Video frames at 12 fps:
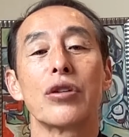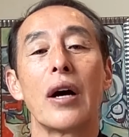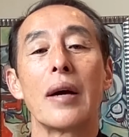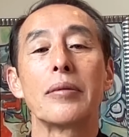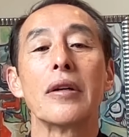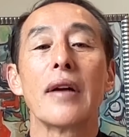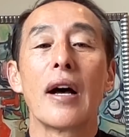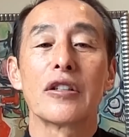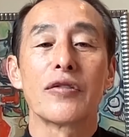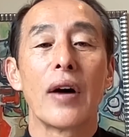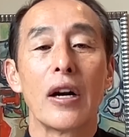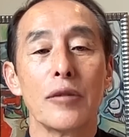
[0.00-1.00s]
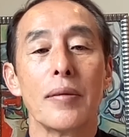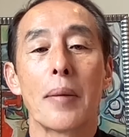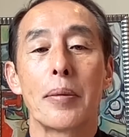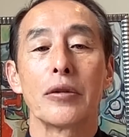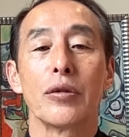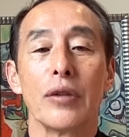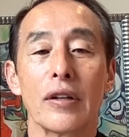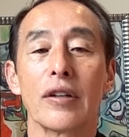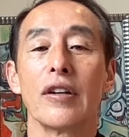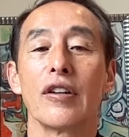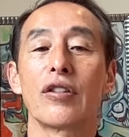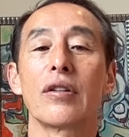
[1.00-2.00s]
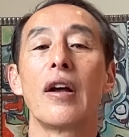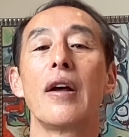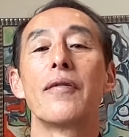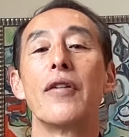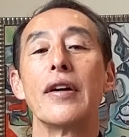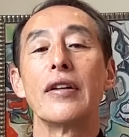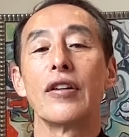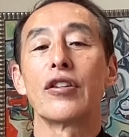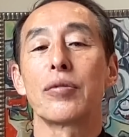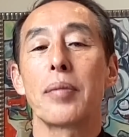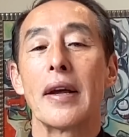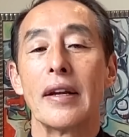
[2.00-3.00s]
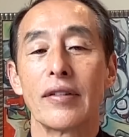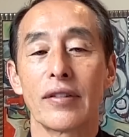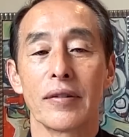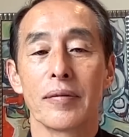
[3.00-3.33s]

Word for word: drive the large volume opportunities for in this space?